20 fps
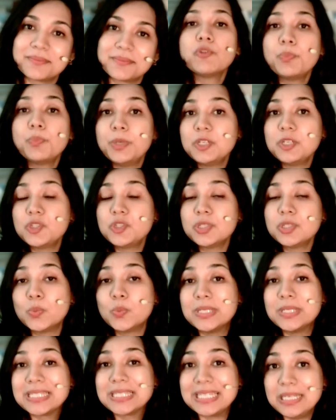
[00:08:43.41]
For patients
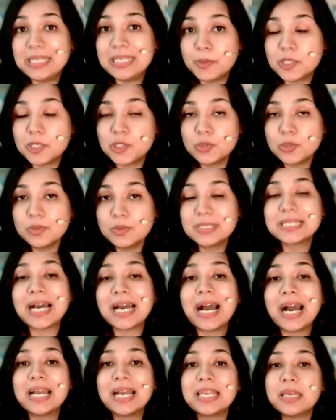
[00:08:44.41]
with sleep issues,
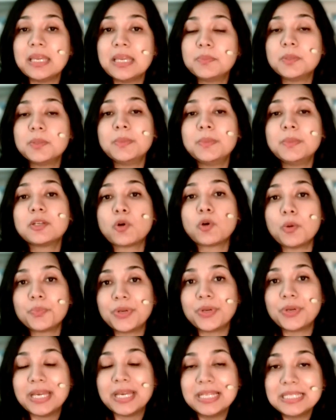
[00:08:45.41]
I implement
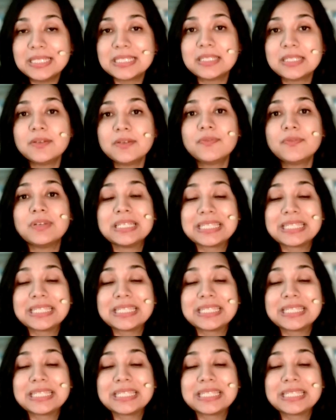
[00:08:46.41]
comprehensive